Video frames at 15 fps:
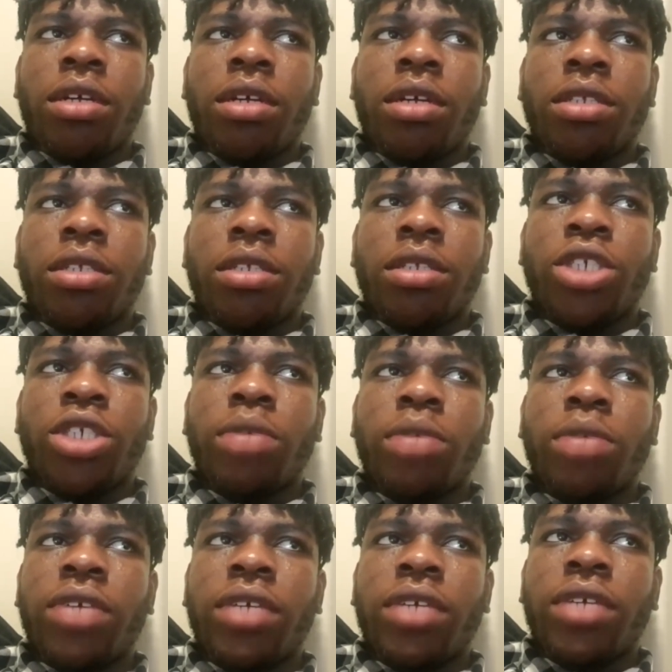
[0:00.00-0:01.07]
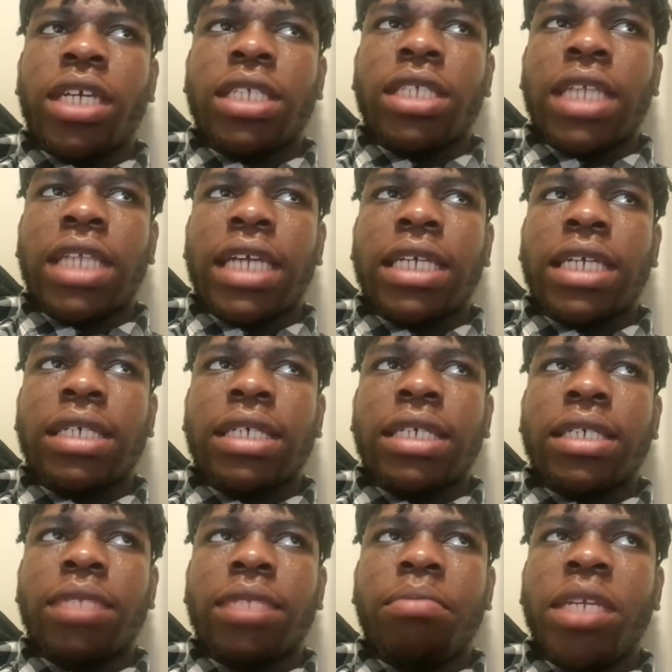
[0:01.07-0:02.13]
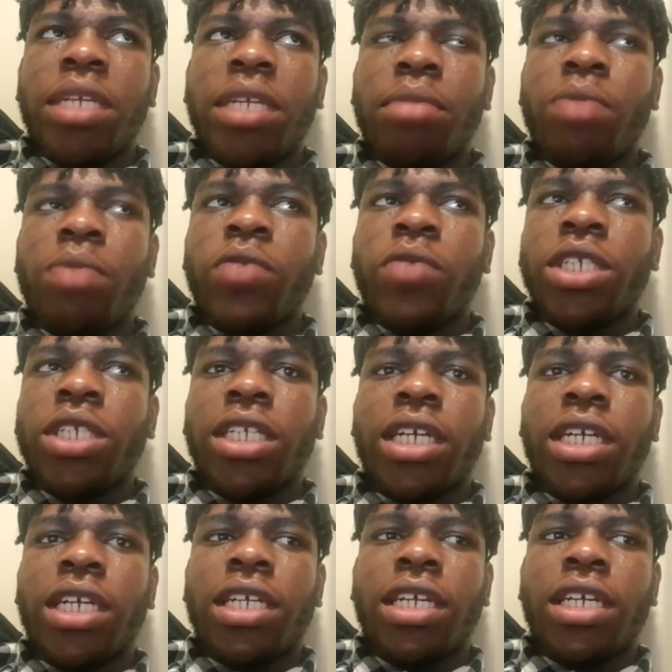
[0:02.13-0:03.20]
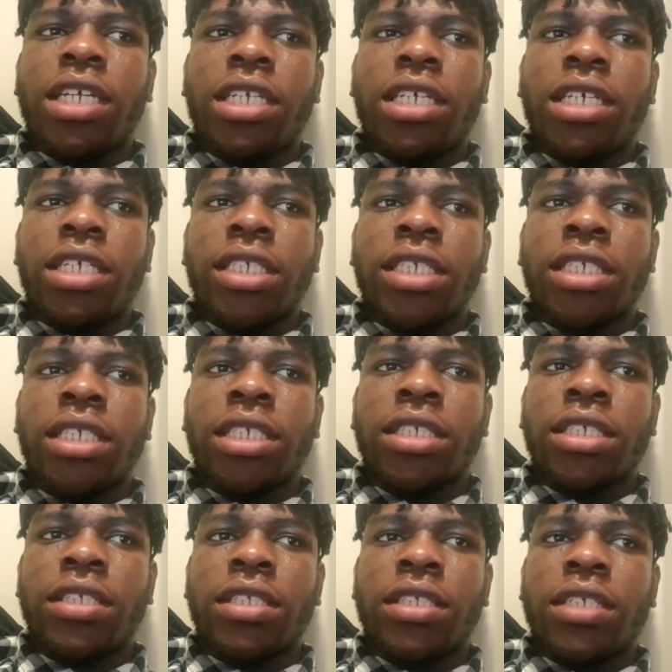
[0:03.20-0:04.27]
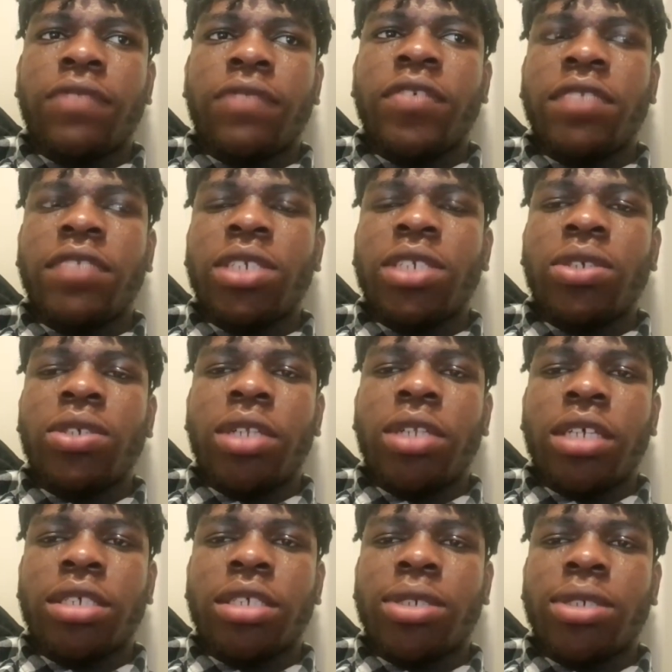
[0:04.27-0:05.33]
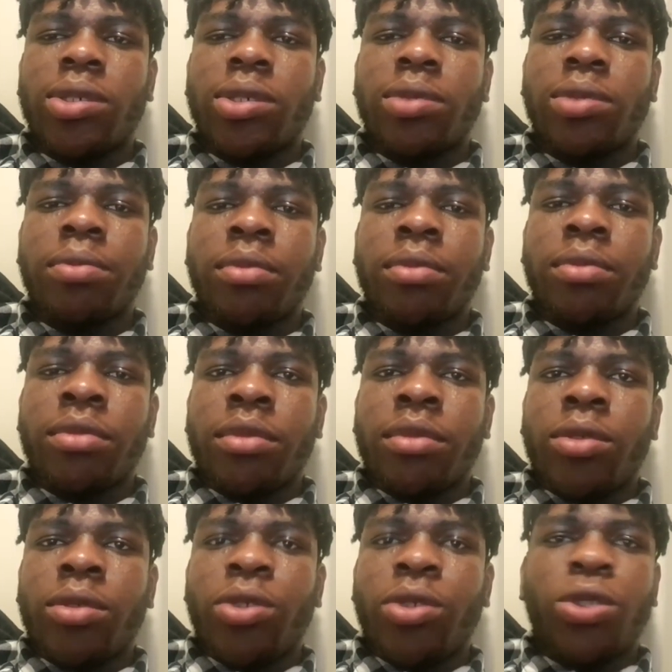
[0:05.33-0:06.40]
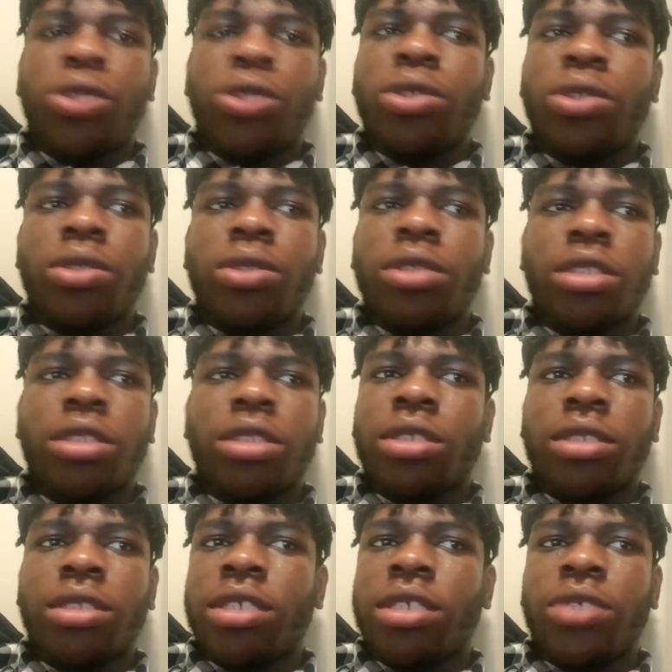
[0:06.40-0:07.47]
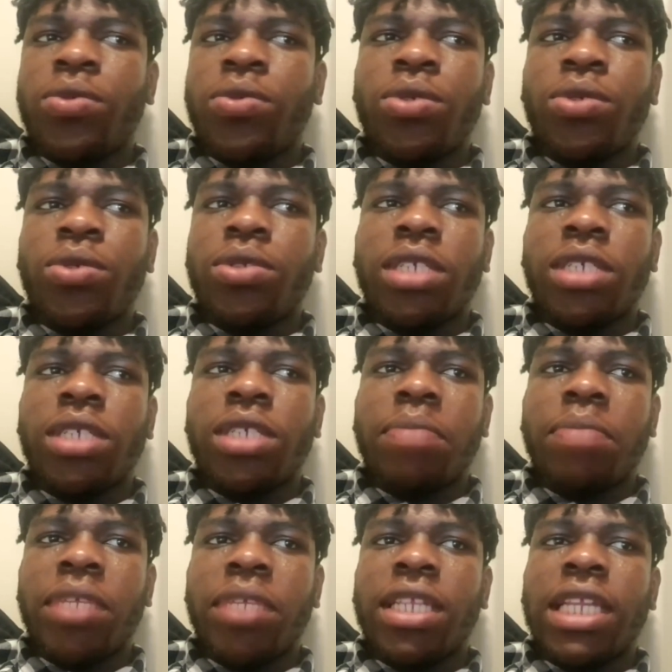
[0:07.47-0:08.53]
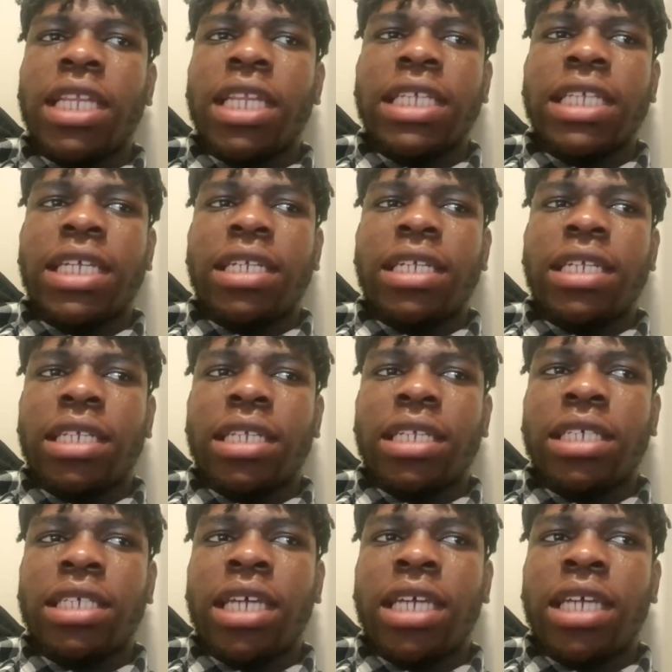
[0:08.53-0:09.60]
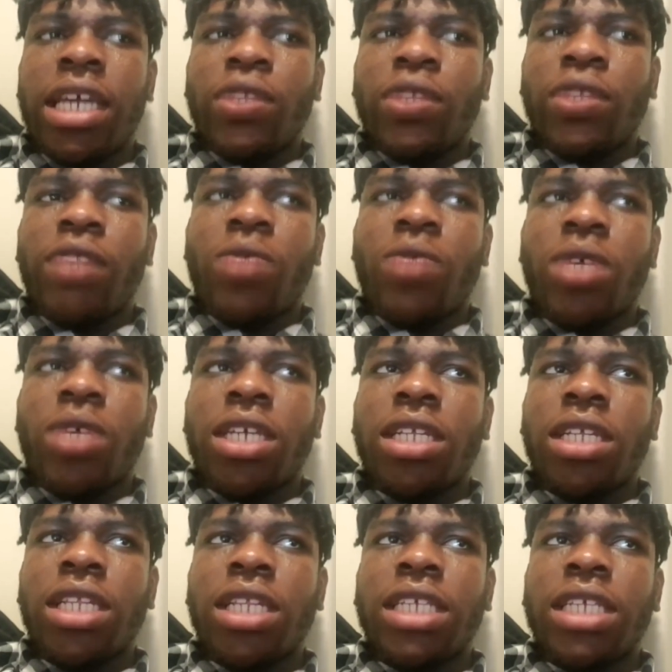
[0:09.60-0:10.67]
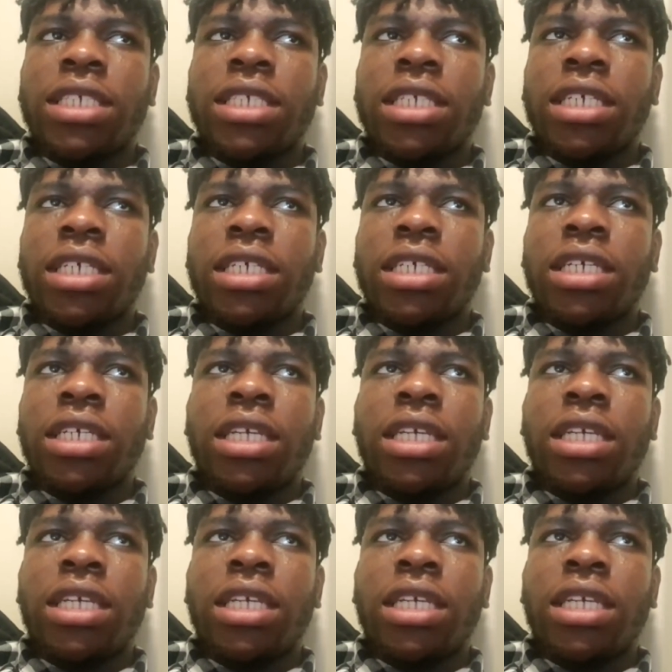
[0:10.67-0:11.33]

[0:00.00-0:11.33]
the jobs that you get, like minimum wage in Canada is $15. So you shouldn't, you wouldn't get paid less than that. So if you're working, let's say